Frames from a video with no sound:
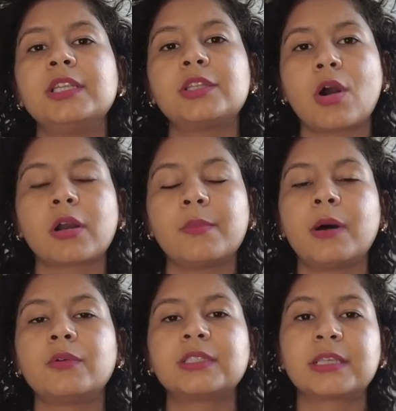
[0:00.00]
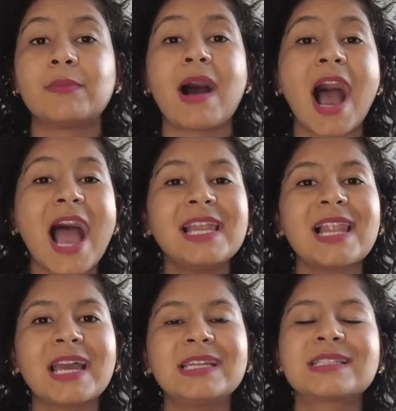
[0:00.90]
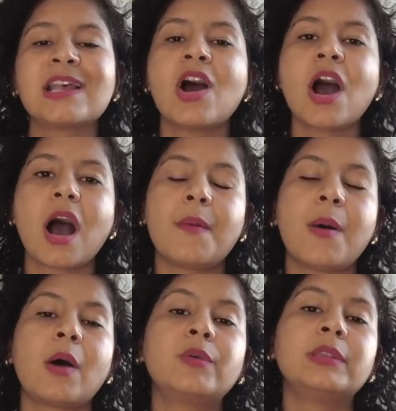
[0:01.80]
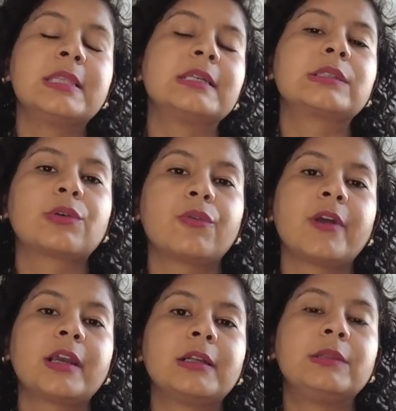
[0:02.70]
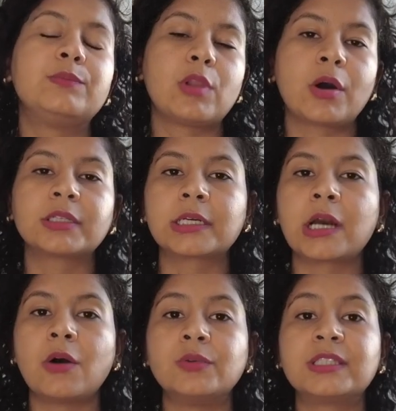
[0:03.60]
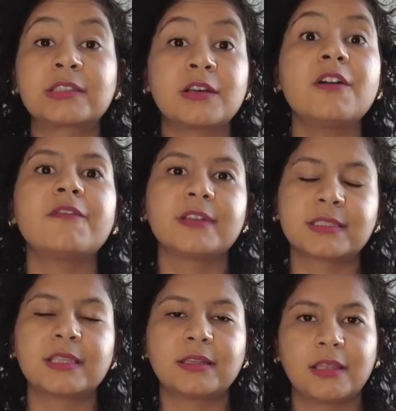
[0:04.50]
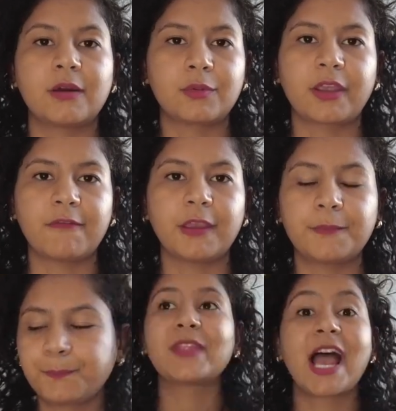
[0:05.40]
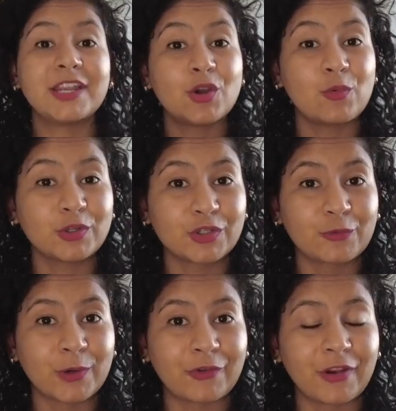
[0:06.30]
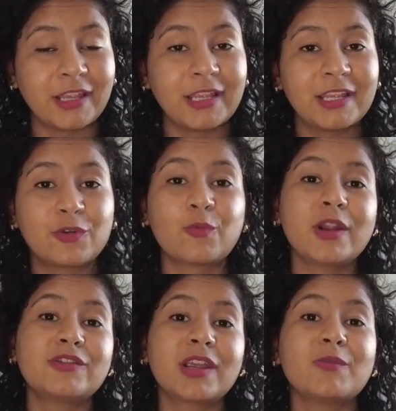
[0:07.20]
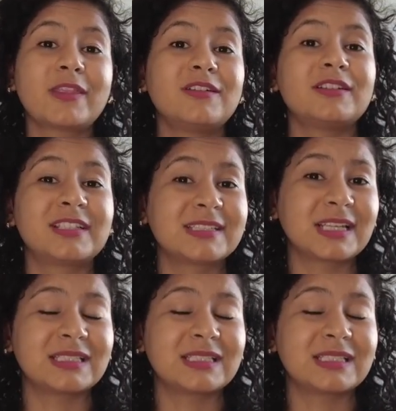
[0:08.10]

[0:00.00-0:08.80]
me talk about some highlights about this Coracle blocked account service that they are giving. I know what you're wondering. You're wondering whether it is